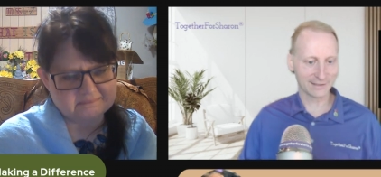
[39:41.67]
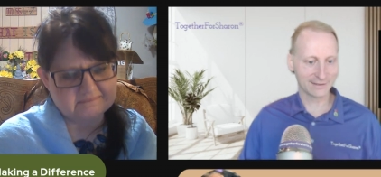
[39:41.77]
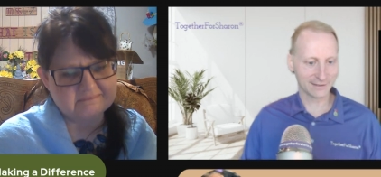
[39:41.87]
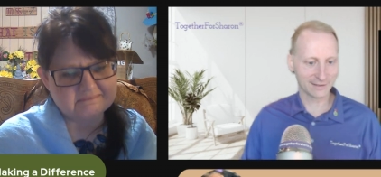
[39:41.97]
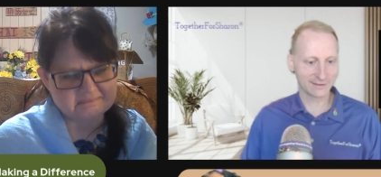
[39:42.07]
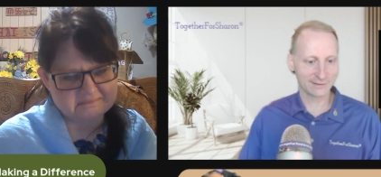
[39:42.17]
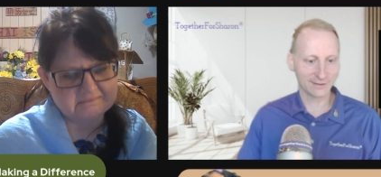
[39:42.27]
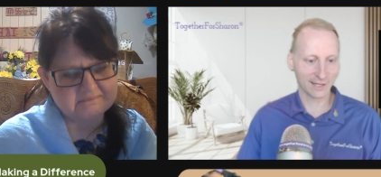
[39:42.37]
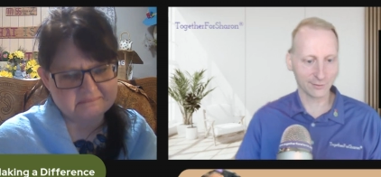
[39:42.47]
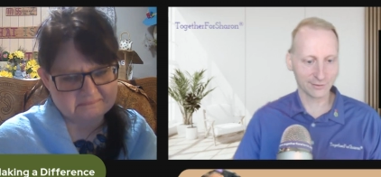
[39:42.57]
Speaker 1: dancing.
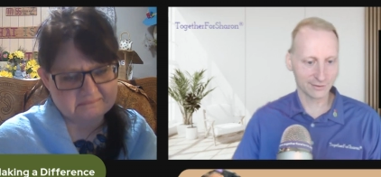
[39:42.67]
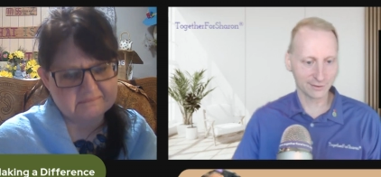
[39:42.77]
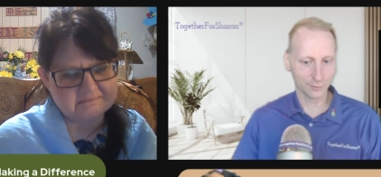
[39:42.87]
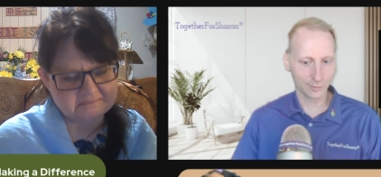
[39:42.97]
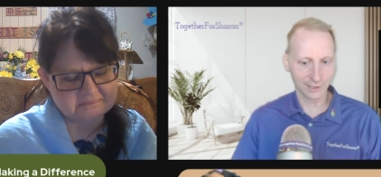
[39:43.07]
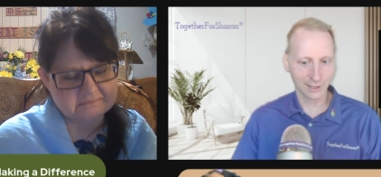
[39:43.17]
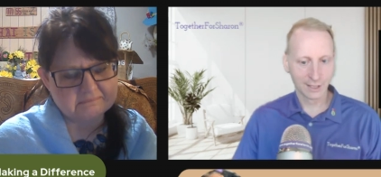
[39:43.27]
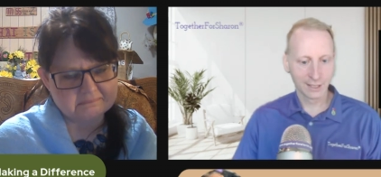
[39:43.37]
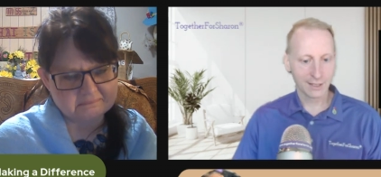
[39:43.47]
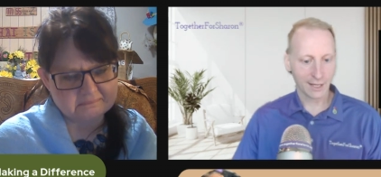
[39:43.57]
So that was cute, but
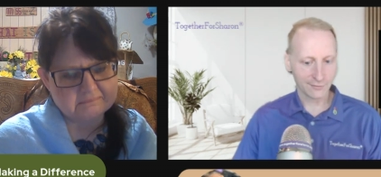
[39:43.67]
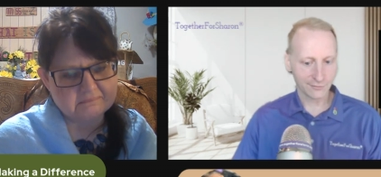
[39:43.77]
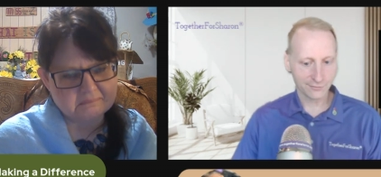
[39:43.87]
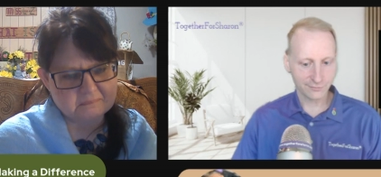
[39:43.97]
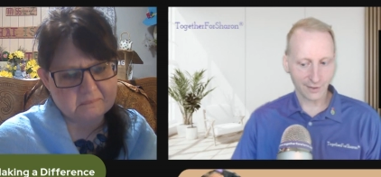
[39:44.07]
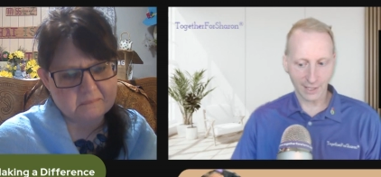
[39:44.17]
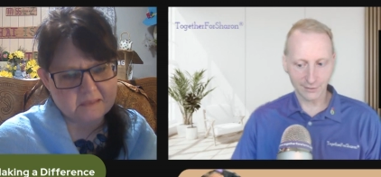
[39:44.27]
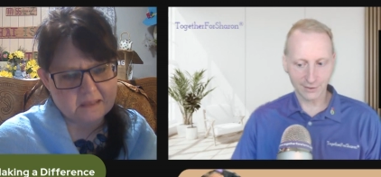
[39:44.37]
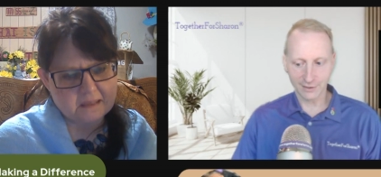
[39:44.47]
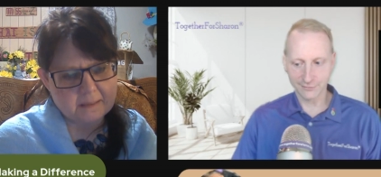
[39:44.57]
I'm, I
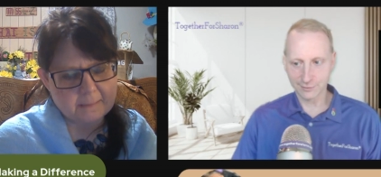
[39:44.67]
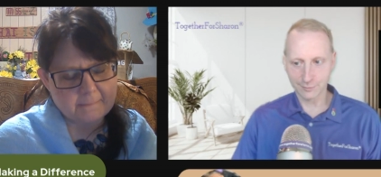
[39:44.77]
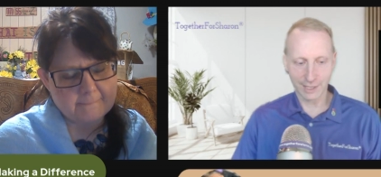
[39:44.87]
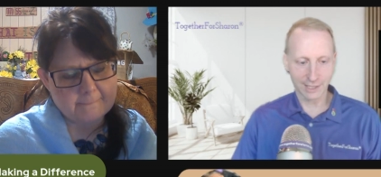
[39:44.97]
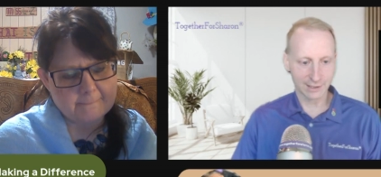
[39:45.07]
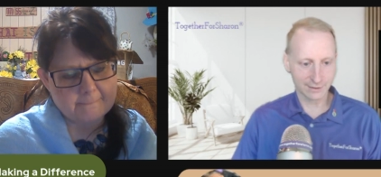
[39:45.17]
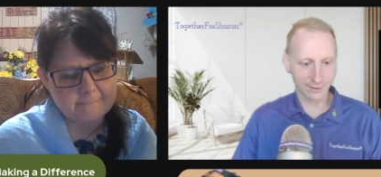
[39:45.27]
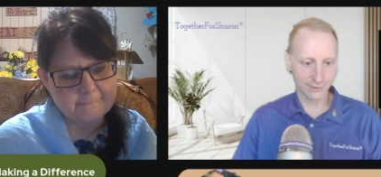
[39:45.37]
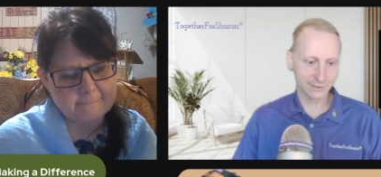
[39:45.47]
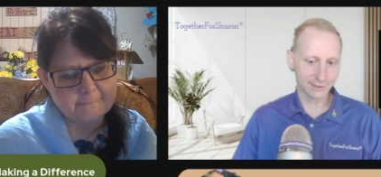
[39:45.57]
do not have as many as I
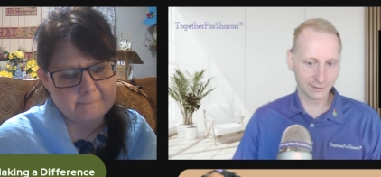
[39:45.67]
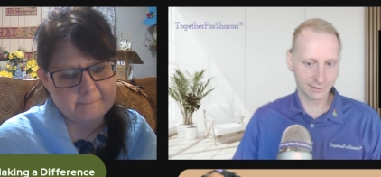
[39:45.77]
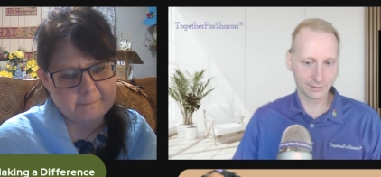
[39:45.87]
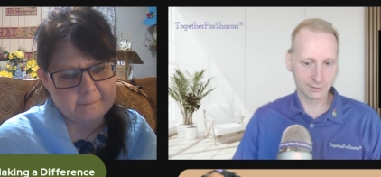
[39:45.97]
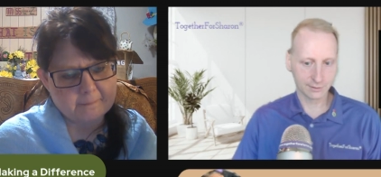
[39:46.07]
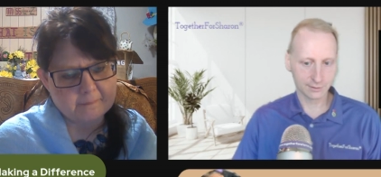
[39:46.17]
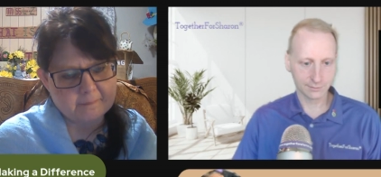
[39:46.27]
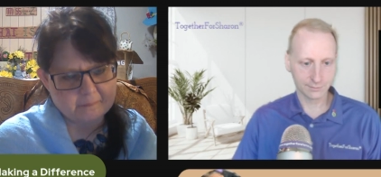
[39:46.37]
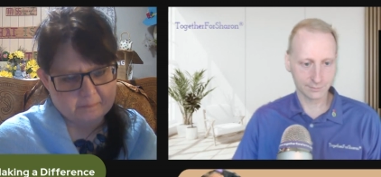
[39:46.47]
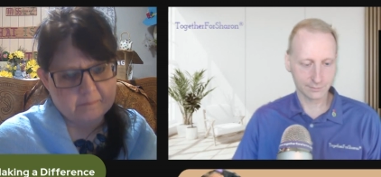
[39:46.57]
wish I did. So.
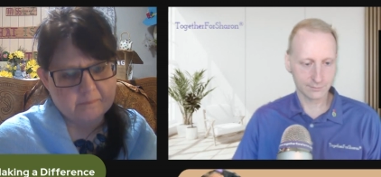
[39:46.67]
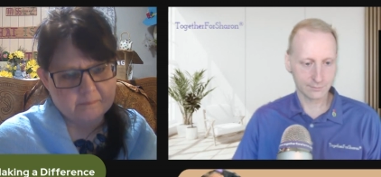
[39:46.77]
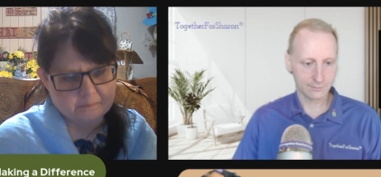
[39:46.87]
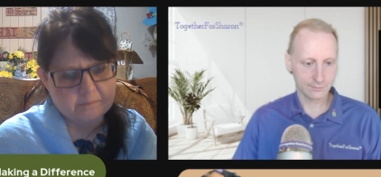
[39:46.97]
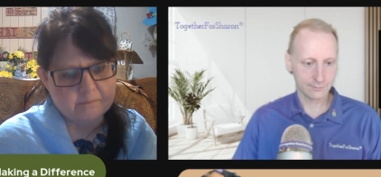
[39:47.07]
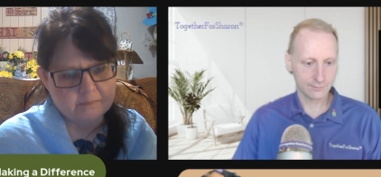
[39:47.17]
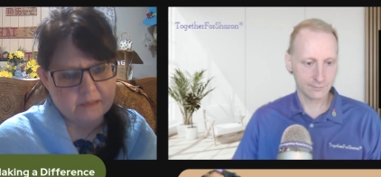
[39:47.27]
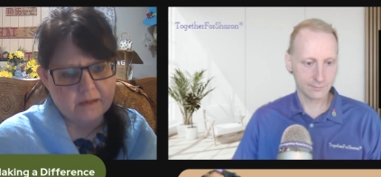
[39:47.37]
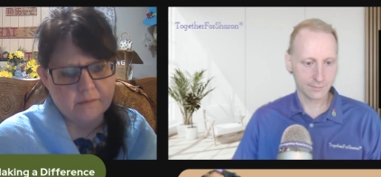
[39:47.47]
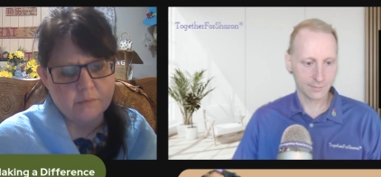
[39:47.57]

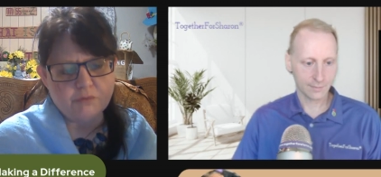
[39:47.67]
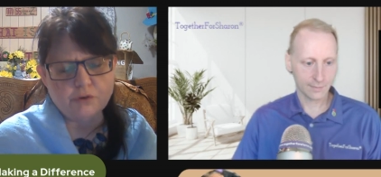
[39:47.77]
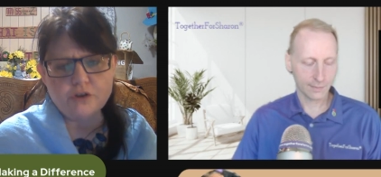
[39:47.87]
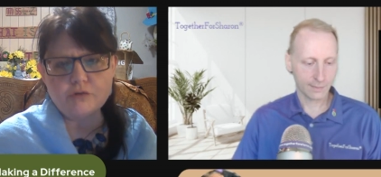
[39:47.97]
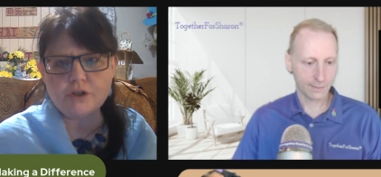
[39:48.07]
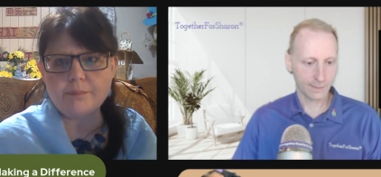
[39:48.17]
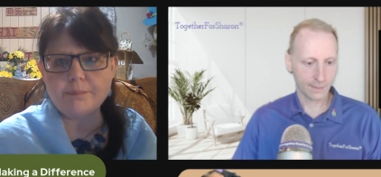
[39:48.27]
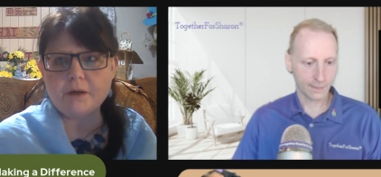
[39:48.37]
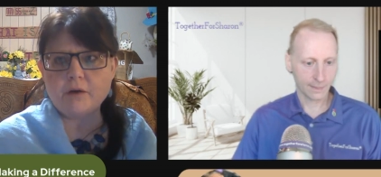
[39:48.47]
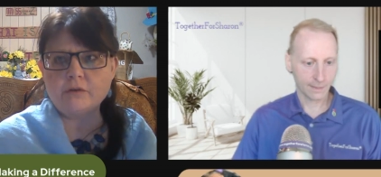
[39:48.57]
Speaker 2: Before you jump
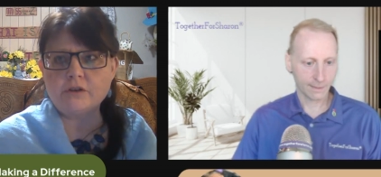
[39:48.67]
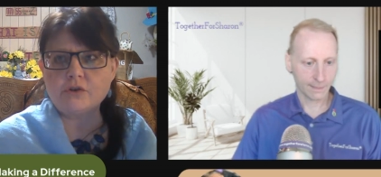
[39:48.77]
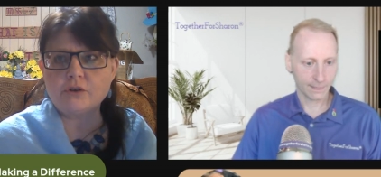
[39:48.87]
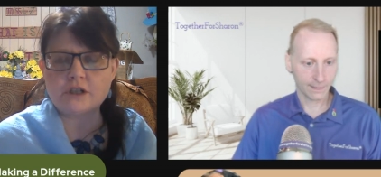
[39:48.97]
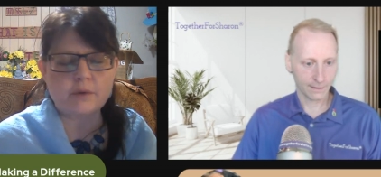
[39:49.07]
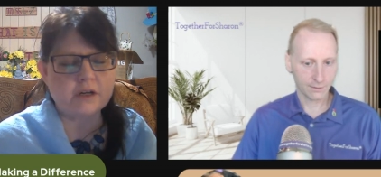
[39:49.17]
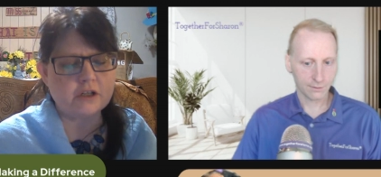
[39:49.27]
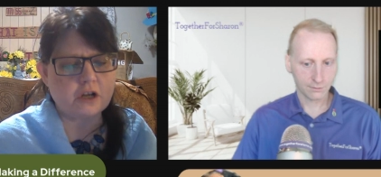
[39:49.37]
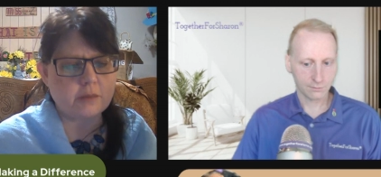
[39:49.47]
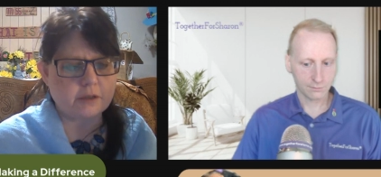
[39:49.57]
out, George, I want to
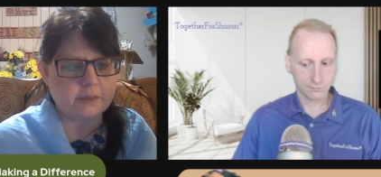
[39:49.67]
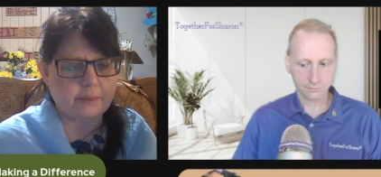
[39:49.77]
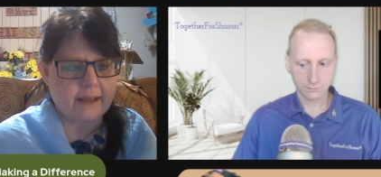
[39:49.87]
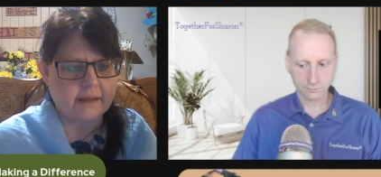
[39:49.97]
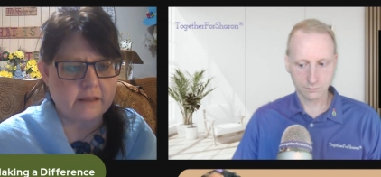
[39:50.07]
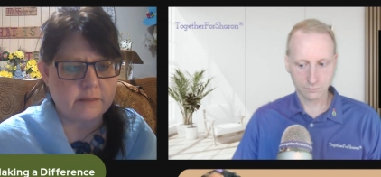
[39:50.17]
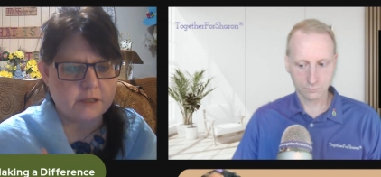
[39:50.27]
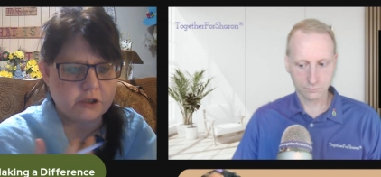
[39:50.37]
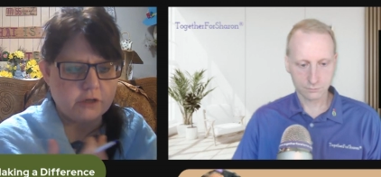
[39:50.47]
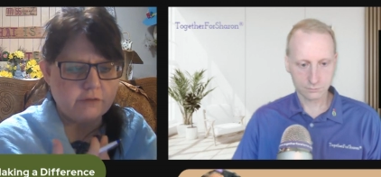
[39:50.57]
talk about the bands
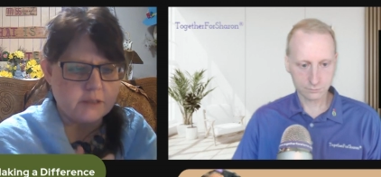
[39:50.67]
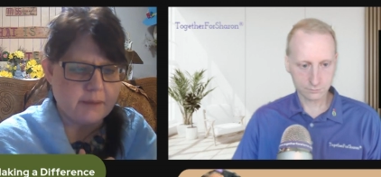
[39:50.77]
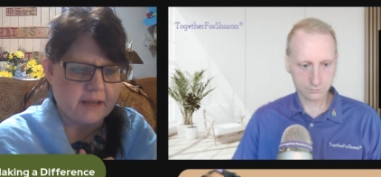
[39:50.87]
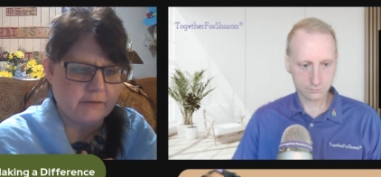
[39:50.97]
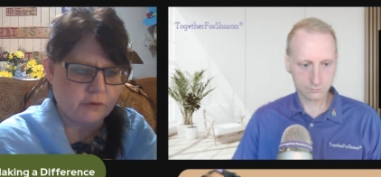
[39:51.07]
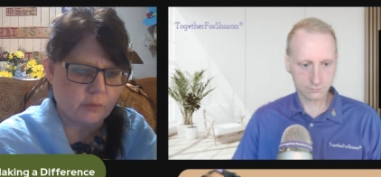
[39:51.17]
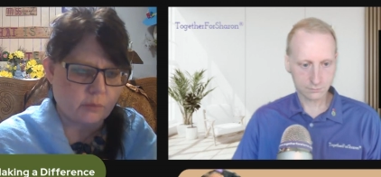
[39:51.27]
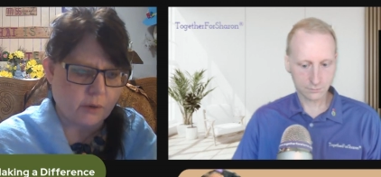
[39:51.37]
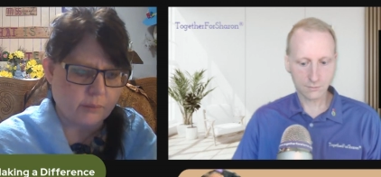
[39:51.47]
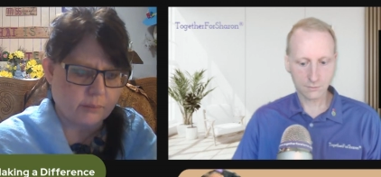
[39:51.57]
because you have this band for your
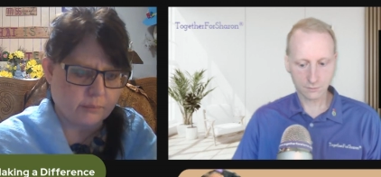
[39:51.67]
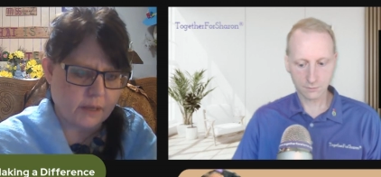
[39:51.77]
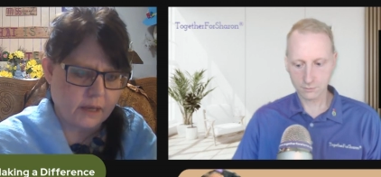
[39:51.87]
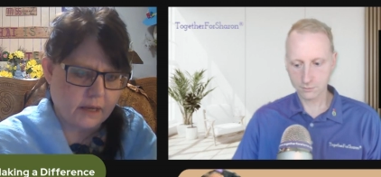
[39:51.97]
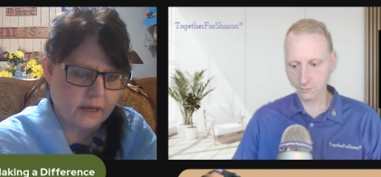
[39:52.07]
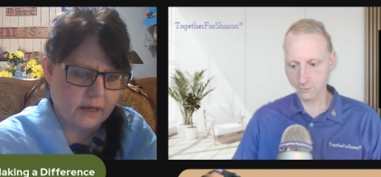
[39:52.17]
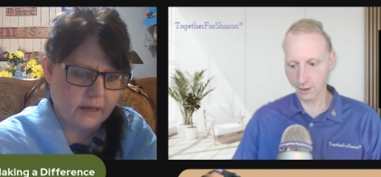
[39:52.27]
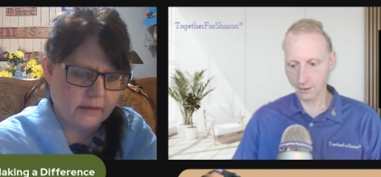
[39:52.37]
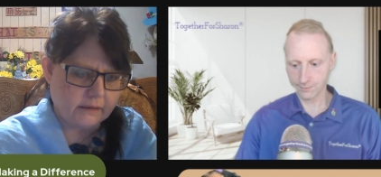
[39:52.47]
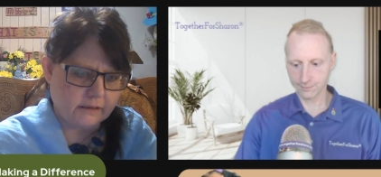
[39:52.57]
mom. Uh,
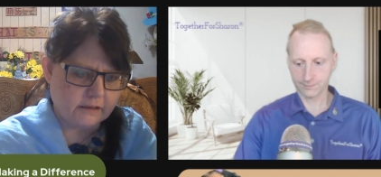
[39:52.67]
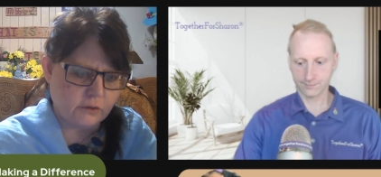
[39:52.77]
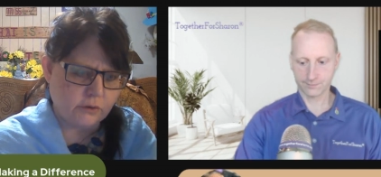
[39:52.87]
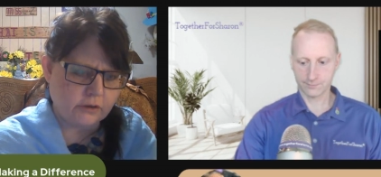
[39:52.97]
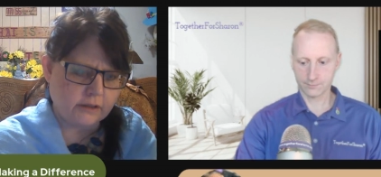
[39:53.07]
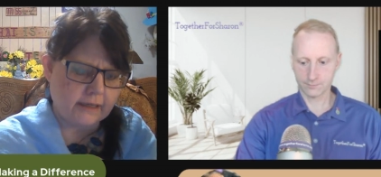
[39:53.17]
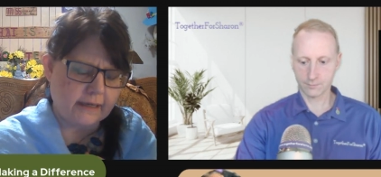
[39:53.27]
yeah. So, can